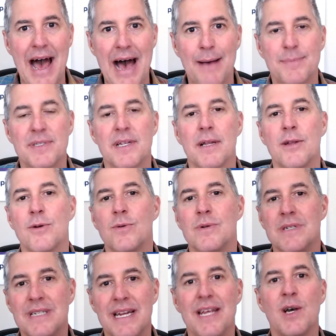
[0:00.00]

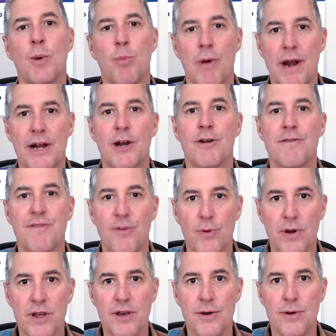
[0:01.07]
absolute deal breaker
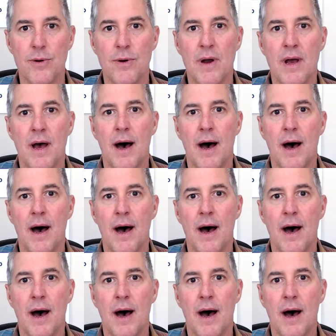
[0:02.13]
for you,